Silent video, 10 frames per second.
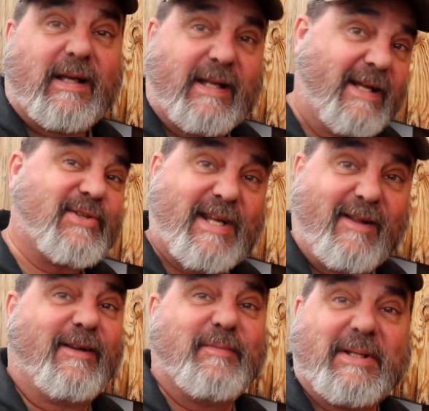And it's
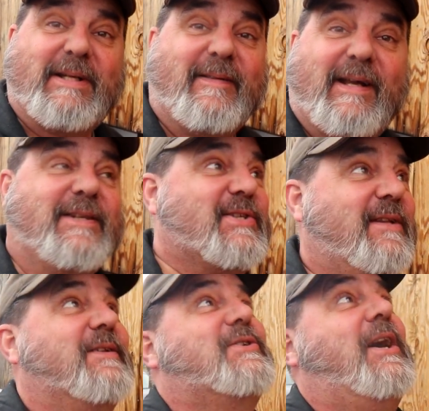telling me that it's
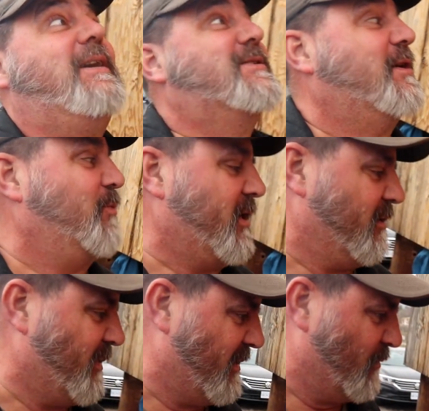inside
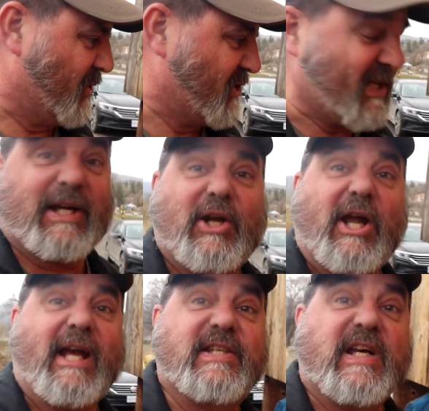somewhere, but we're sticking our
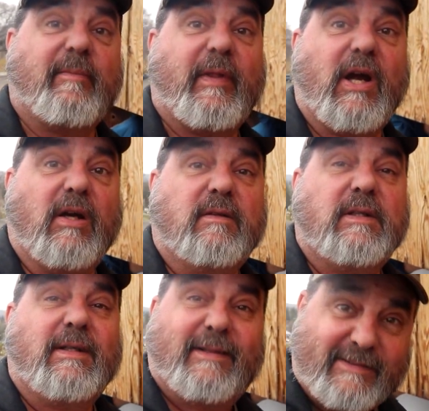heads up there
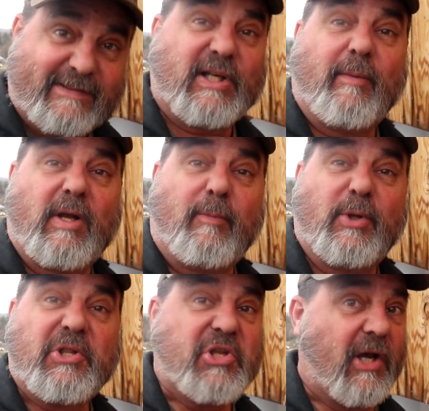and coming up
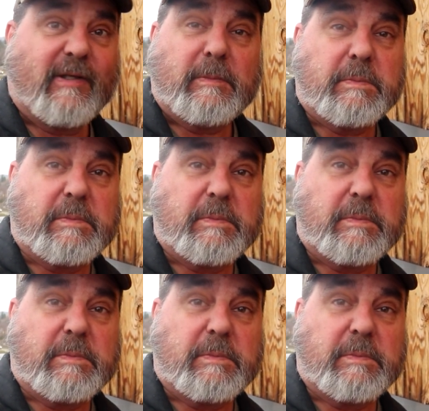with nothing.